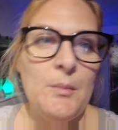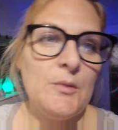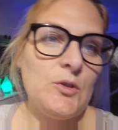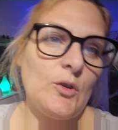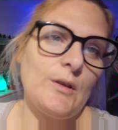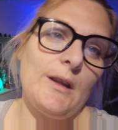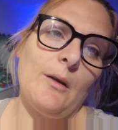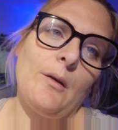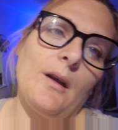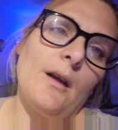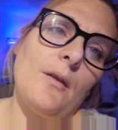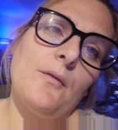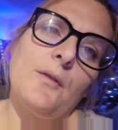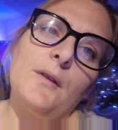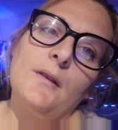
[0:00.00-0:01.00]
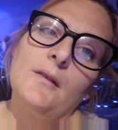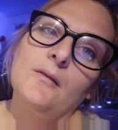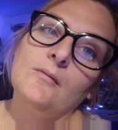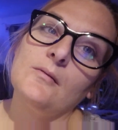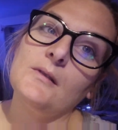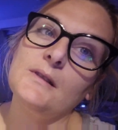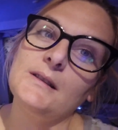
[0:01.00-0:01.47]
and John now have the
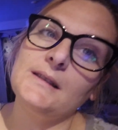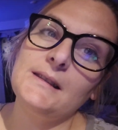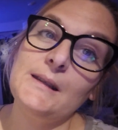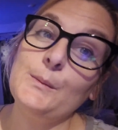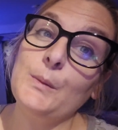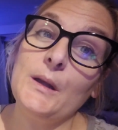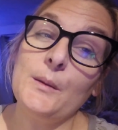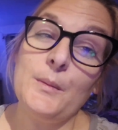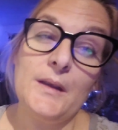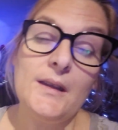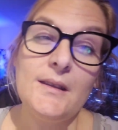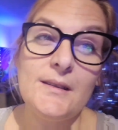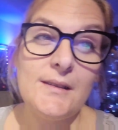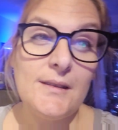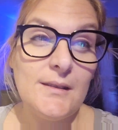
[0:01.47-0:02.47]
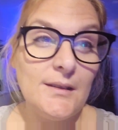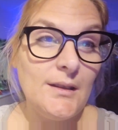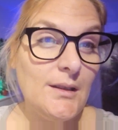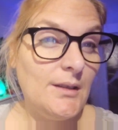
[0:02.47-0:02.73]
CBeebies